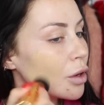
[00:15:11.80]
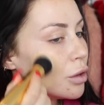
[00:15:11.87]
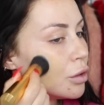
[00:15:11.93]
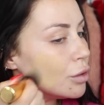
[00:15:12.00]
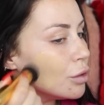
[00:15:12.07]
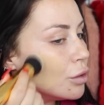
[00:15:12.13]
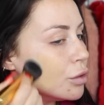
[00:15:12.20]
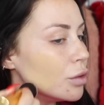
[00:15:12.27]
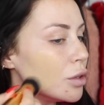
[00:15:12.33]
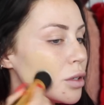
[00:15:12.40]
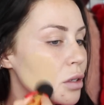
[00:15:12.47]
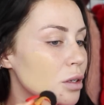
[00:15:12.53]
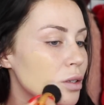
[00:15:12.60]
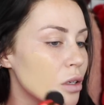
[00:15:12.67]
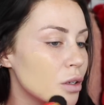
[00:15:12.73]
Ooh,
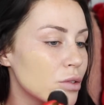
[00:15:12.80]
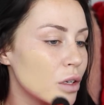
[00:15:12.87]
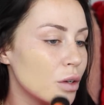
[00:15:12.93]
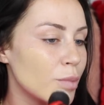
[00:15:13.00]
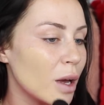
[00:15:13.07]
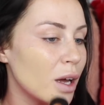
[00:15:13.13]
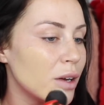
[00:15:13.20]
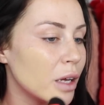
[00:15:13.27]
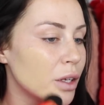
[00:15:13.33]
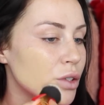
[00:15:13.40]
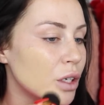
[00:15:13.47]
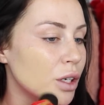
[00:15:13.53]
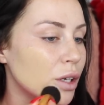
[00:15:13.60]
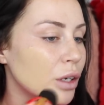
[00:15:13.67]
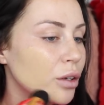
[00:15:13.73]
this doesn't look too bad
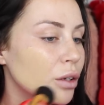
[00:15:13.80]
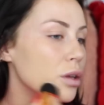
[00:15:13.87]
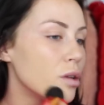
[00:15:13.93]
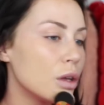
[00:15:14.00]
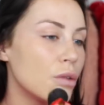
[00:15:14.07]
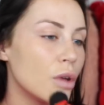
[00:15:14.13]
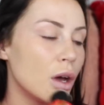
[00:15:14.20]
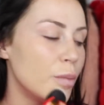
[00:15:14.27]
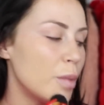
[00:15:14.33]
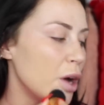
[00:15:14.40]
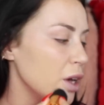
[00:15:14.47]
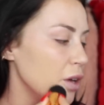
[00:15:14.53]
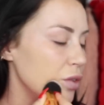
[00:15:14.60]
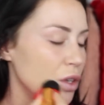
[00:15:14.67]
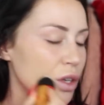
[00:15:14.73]
actually. I
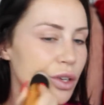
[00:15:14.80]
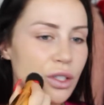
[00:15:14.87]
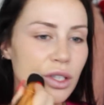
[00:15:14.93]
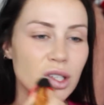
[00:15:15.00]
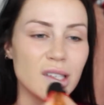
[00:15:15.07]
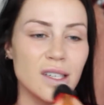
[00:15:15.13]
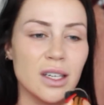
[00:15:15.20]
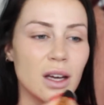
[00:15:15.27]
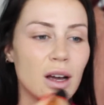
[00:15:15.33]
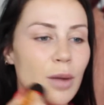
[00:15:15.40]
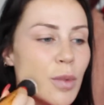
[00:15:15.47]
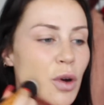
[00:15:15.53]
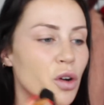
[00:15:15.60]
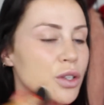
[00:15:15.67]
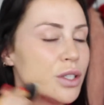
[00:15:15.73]
might even use, because I didn't
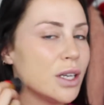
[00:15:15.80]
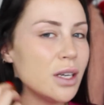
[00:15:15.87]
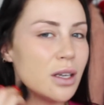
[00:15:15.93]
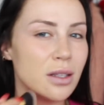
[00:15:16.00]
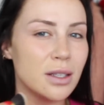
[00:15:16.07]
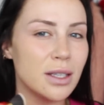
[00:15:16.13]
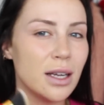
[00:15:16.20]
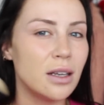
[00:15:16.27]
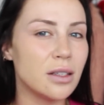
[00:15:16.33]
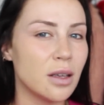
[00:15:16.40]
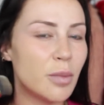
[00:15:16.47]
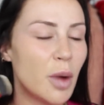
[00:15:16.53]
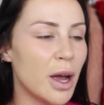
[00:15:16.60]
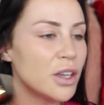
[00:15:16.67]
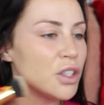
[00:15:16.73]
come across any concealers,
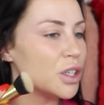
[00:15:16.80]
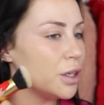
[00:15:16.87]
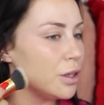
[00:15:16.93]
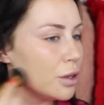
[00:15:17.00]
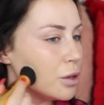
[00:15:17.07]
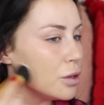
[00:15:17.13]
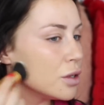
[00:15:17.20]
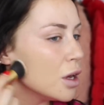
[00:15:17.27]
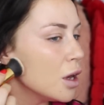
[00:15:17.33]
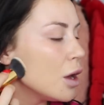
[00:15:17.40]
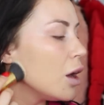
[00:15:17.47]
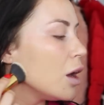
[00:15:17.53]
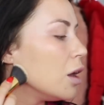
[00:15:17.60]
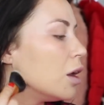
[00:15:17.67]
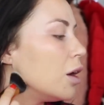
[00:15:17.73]
I might actually use
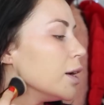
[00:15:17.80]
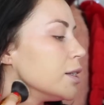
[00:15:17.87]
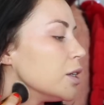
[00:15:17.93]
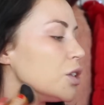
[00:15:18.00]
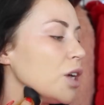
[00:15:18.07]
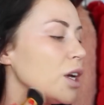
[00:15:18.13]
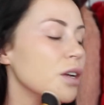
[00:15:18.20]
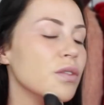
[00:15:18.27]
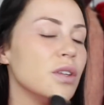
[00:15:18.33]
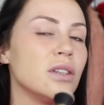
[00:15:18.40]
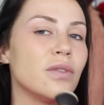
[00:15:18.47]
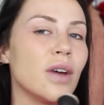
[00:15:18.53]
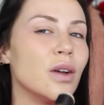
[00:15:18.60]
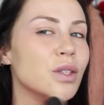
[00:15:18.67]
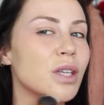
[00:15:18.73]
a lighter shade of
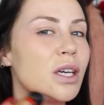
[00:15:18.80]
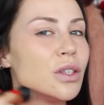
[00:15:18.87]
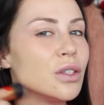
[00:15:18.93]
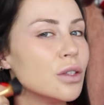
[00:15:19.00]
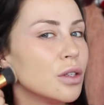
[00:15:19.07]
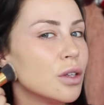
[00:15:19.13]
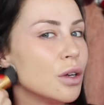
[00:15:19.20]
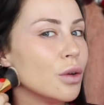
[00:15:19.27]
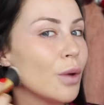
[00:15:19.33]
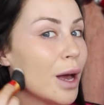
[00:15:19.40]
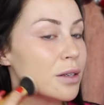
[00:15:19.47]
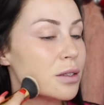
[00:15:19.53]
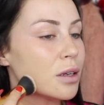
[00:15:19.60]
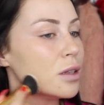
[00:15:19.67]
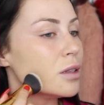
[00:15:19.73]
this foundation too
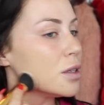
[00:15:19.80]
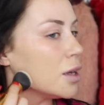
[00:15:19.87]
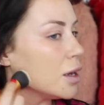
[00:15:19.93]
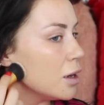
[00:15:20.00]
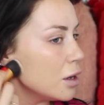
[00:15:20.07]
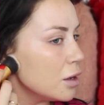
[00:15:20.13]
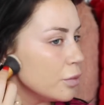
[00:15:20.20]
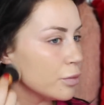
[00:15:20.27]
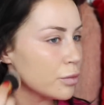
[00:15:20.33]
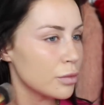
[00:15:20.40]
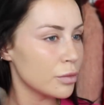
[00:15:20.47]
as a concealer.